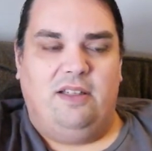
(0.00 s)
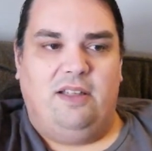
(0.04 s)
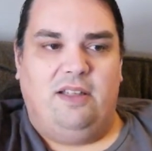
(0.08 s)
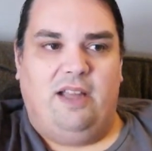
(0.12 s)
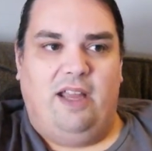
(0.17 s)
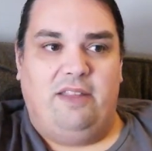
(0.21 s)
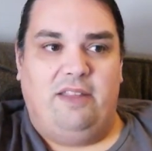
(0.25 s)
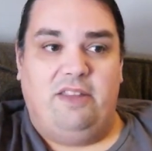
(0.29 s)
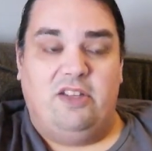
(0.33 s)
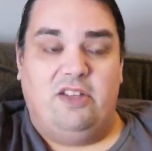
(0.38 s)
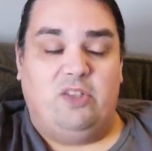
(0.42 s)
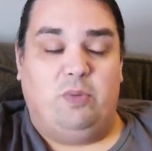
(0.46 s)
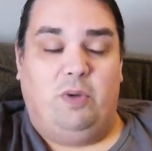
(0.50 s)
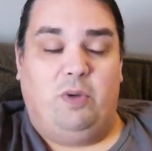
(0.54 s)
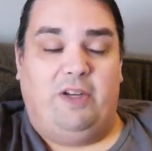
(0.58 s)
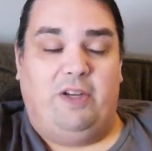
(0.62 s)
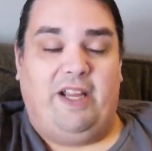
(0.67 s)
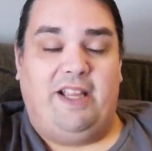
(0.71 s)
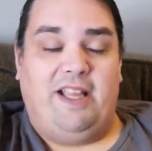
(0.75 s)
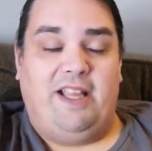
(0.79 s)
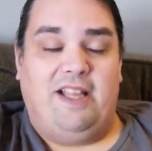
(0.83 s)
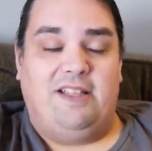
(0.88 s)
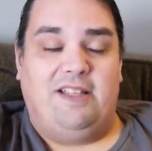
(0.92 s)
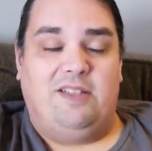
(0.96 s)
and this one I
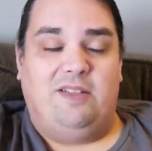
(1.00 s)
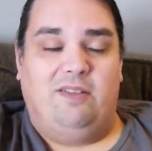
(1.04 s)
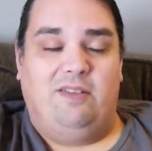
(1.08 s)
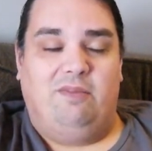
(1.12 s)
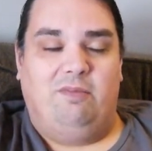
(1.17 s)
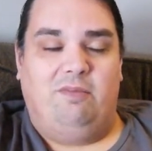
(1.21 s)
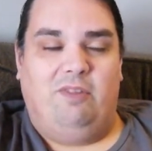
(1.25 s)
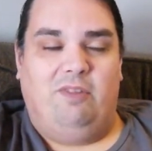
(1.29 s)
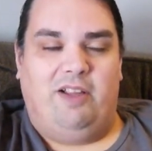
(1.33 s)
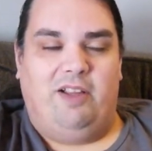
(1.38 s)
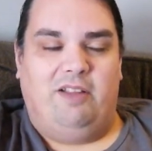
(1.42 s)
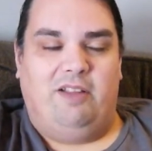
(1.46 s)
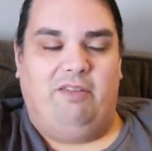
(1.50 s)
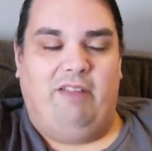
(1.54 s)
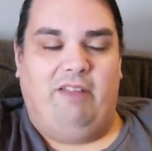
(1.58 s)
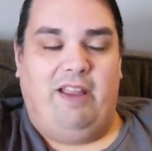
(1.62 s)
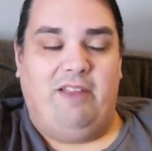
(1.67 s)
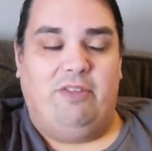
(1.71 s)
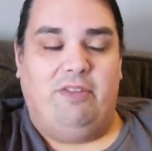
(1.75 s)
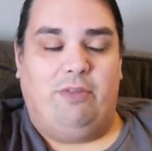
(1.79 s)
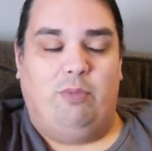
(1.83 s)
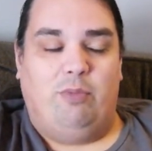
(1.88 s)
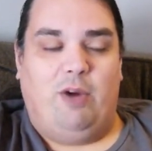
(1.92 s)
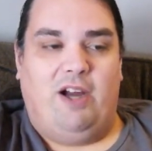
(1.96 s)
guess like
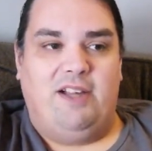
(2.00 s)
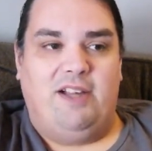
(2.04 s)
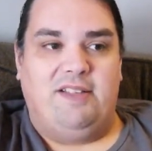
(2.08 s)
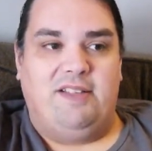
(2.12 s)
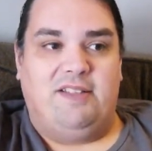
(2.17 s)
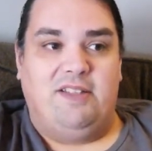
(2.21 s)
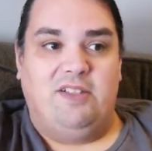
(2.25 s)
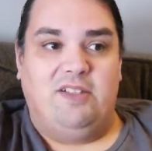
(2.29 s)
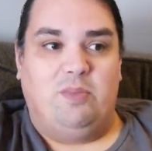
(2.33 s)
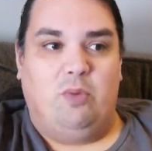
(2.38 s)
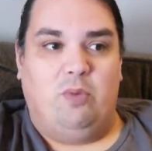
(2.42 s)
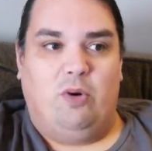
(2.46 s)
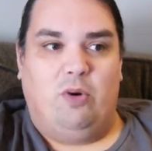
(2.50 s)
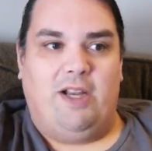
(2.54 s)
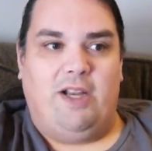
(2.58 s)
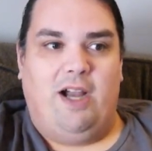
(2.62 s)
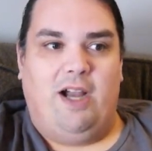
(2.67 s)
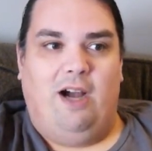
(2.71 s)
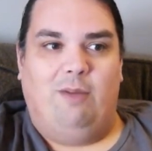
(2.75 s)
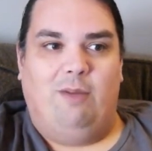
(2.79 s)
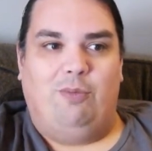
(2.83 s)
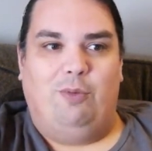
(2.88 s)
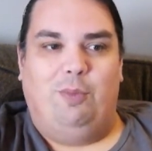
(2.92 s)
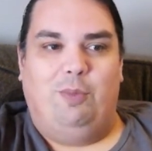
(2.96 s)
lengthwise is more
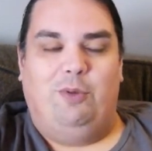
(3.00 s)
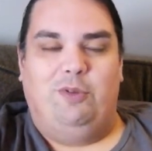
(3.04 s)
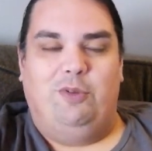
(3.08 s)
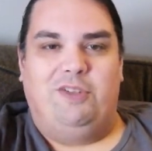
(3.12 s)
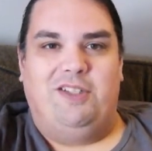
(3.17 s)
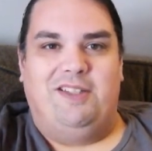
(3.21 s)
comparable to The